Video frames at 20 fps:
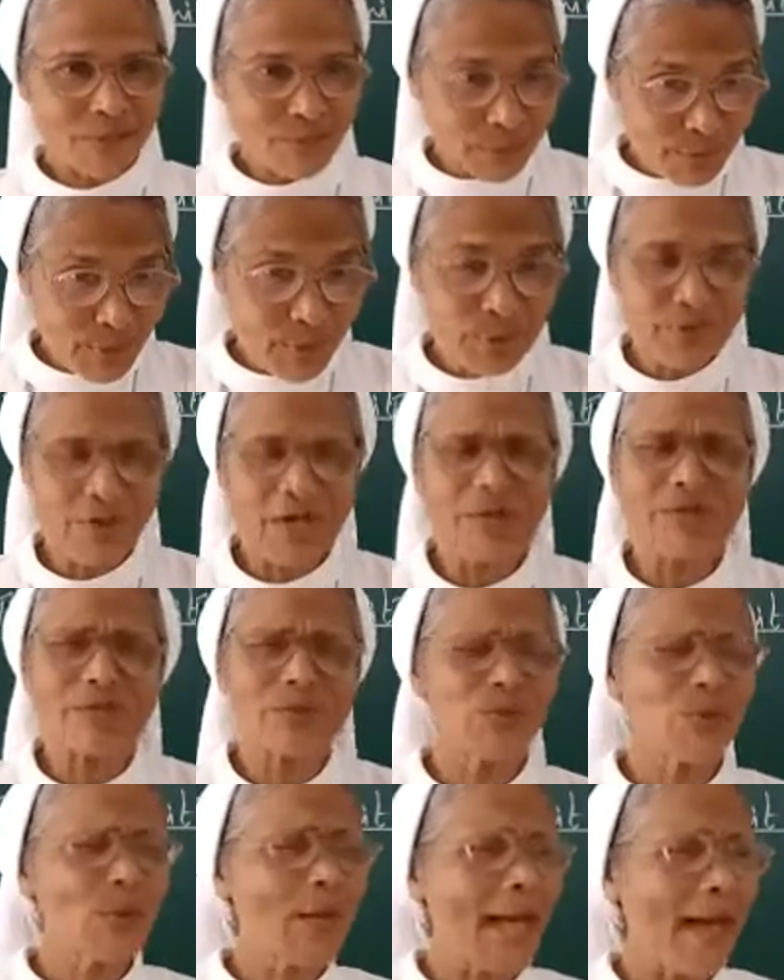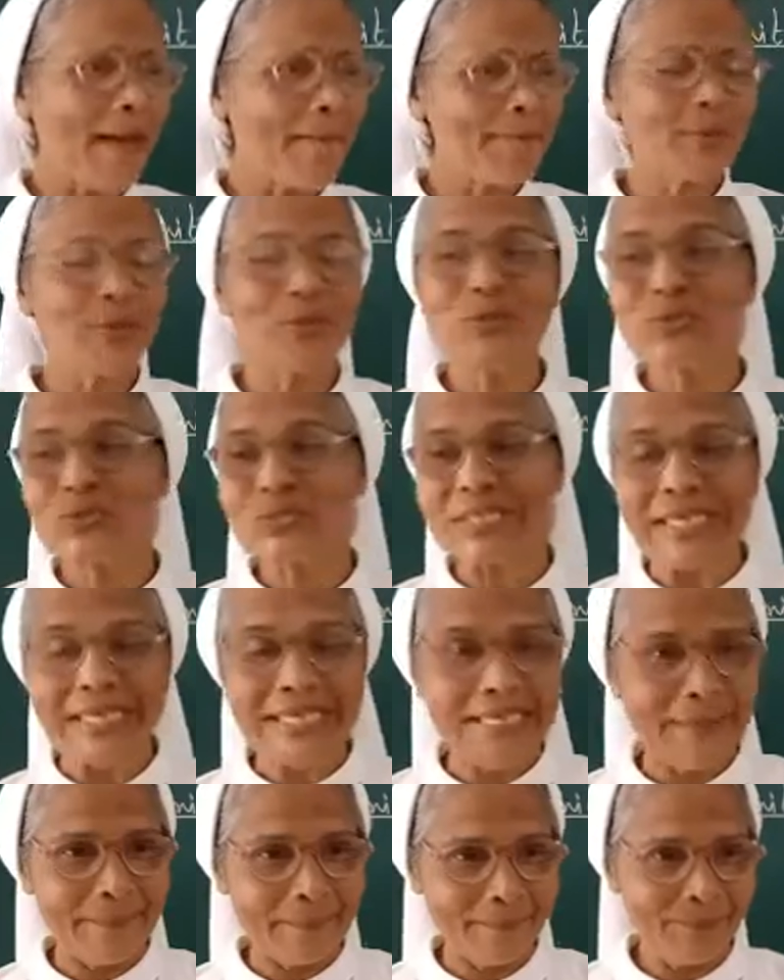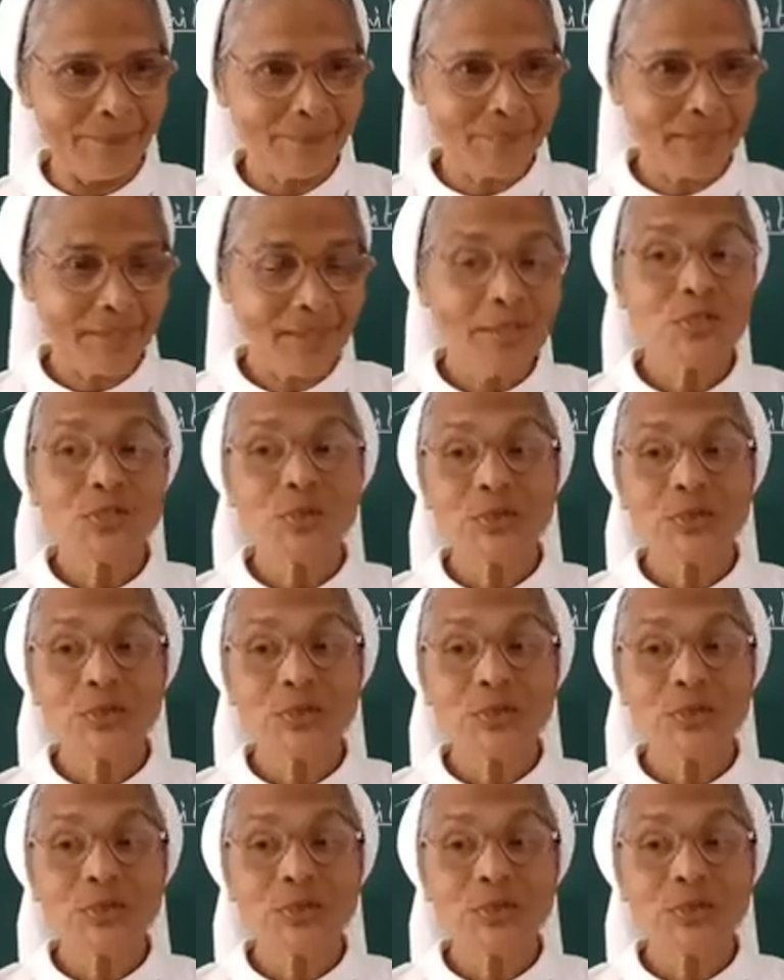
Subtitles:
So beautiful, I was so happy to see them.